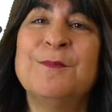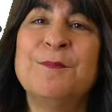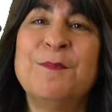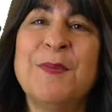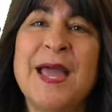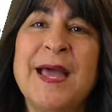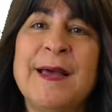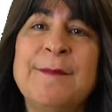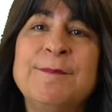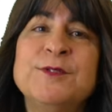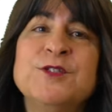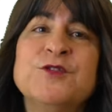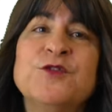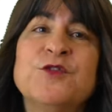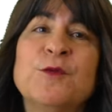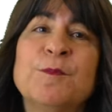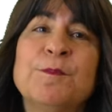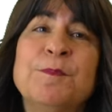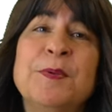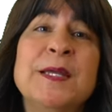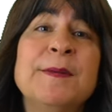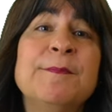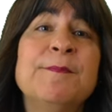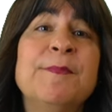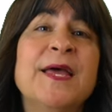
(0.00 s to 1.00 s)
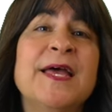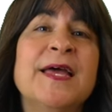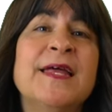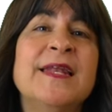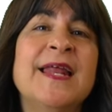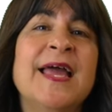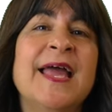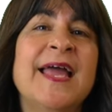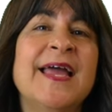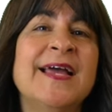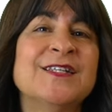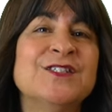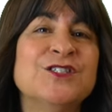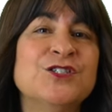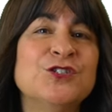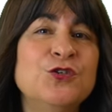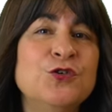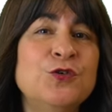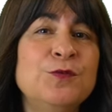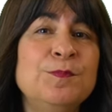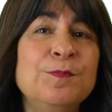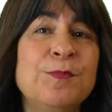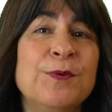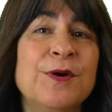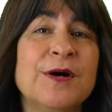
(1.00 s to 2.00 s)
maps for Big Bus and
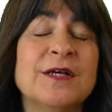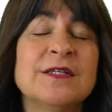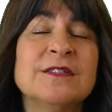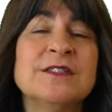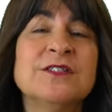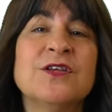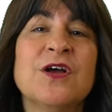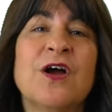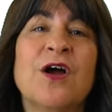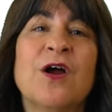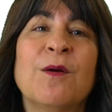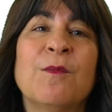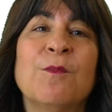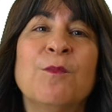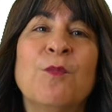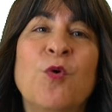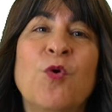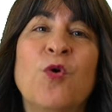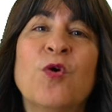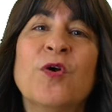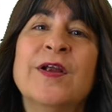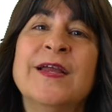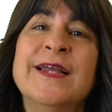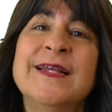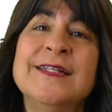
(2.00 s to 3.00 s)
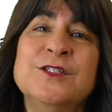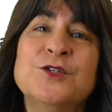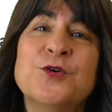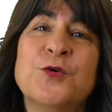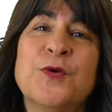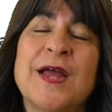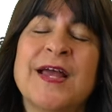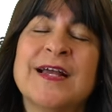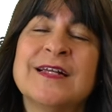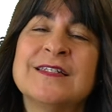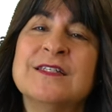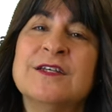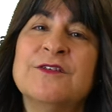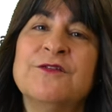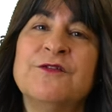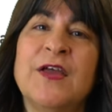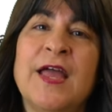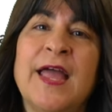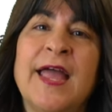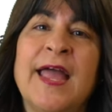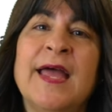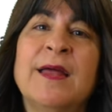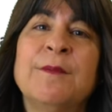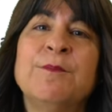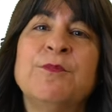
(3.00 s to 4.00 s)
Toot Bus are more interactive
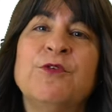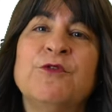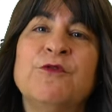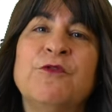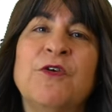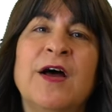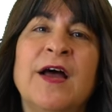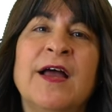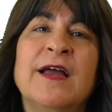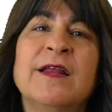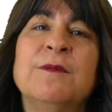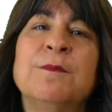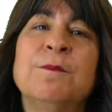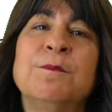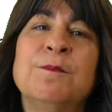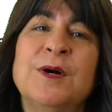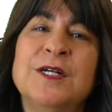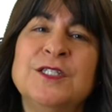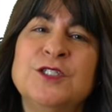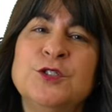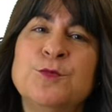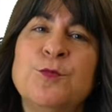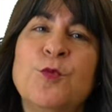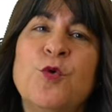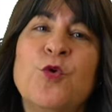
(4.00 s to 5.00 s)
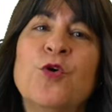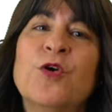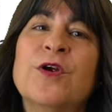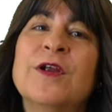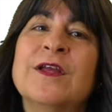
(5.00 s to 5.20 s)
and provide much more